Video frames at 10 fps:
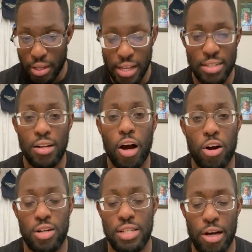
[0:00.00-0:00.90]
is not
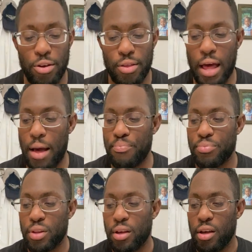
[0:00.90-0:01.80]
going to tell you that.
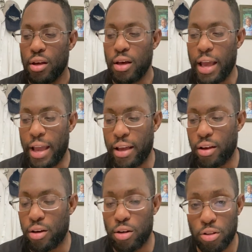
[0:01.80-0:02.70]

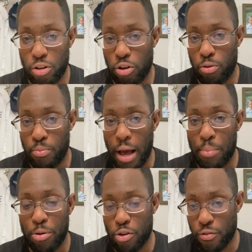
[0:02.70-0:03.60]
A
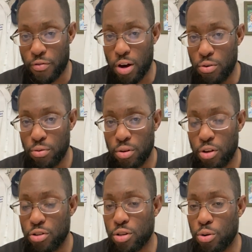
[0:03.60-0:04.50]
map on your phone
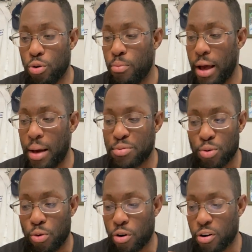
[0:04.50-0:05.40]
using Google Maps
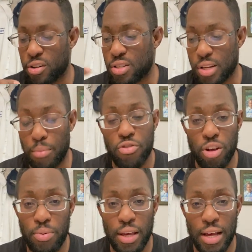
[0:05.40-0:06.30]
or some
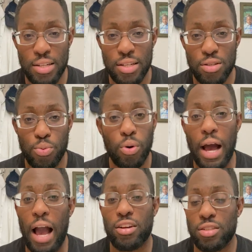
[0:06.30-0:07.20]
GPSs will
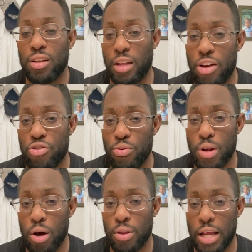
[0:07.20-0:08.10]
actually let you
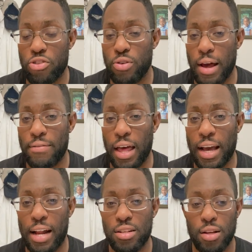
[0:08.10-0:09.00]
know that you have
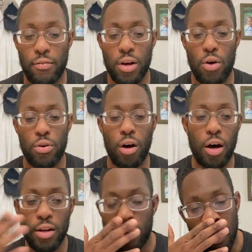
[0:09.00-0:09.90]
that kind of stuff going
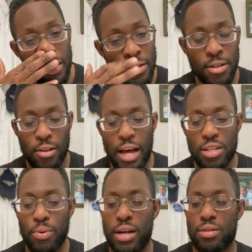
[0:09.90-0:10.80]
on. So
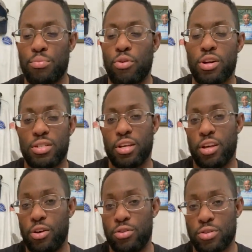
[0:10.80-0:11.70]
that's why it's important to
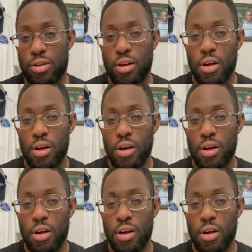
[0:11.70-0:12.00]
use,